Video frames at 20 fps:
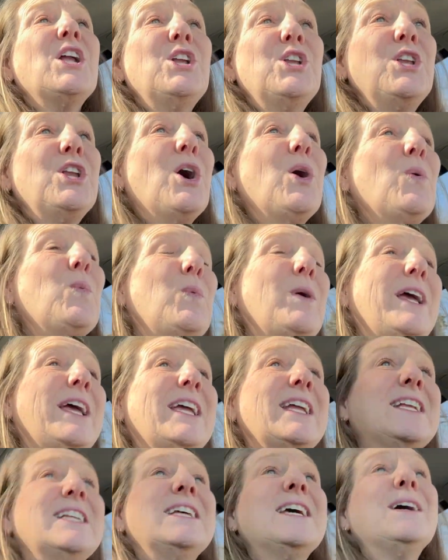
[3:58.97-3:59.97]
No
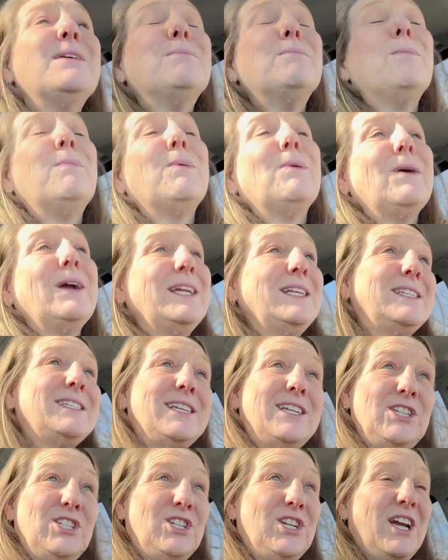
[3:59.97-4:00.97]
wind, bright
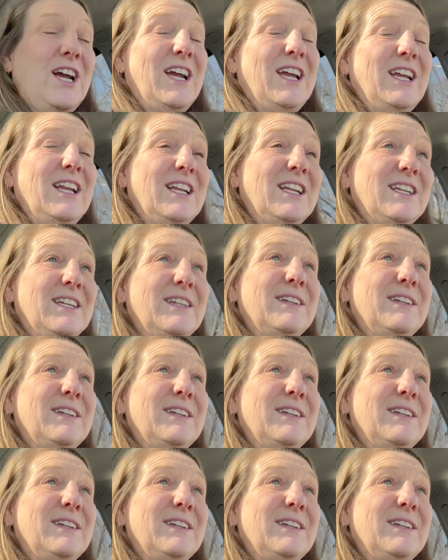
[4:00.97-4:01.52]
sunshine.